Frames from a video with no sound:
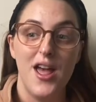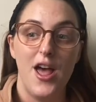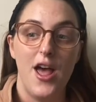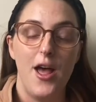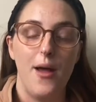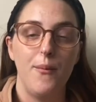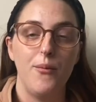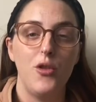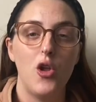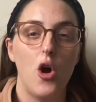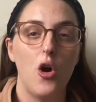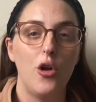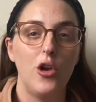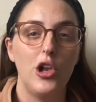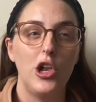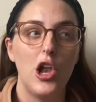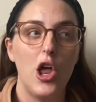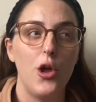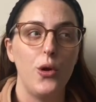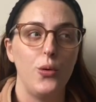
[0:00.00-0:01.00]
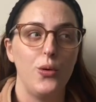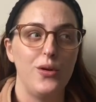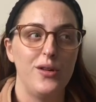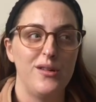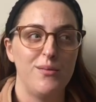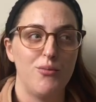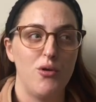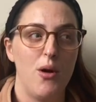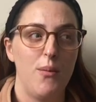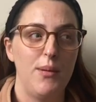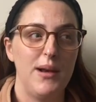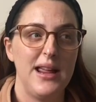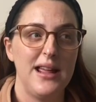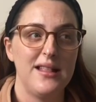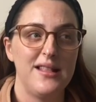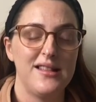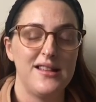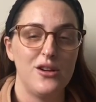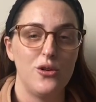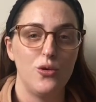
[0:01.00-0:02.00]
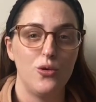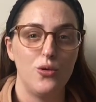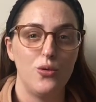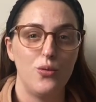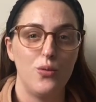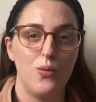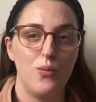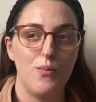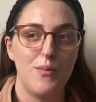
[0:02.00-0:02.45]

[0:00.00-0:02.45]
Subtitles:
Not loads, probably until